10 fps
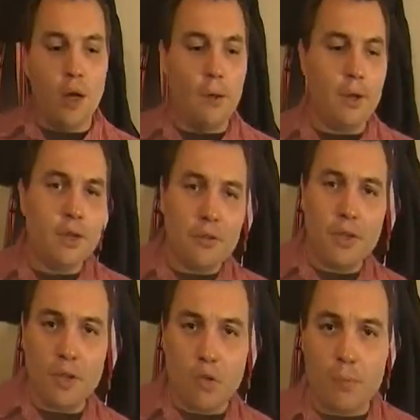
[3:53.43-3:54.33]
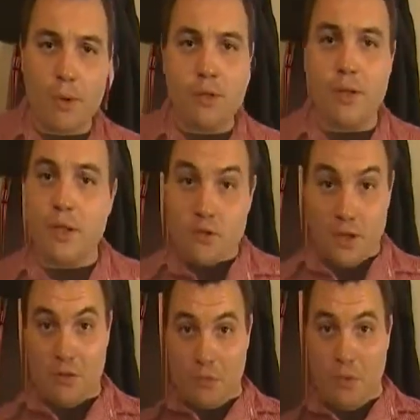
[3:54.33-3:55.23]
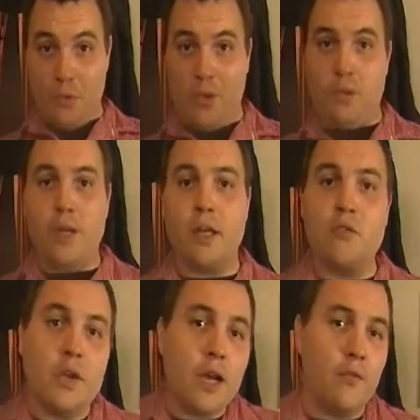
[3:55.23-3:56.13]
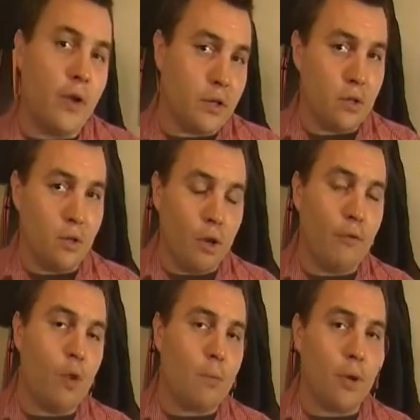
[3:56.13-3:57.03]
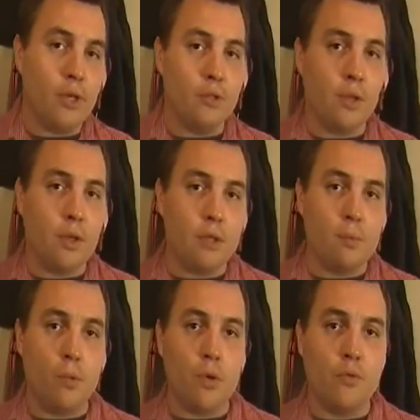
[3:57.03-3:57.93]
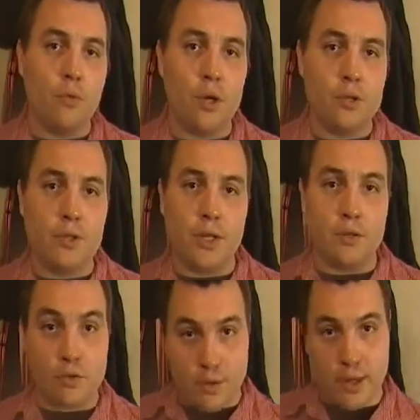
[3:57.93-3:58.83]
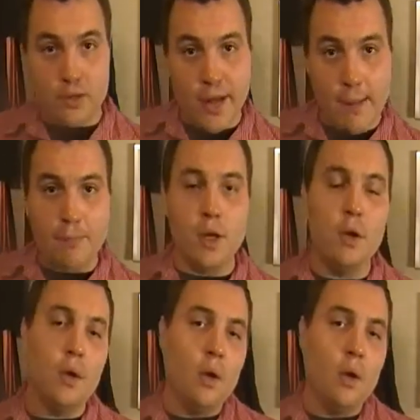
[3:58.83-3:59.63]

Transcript: Another thing that corporations, and that's not the only negative side effect of corporations, I think it's important for us to take this to the next step.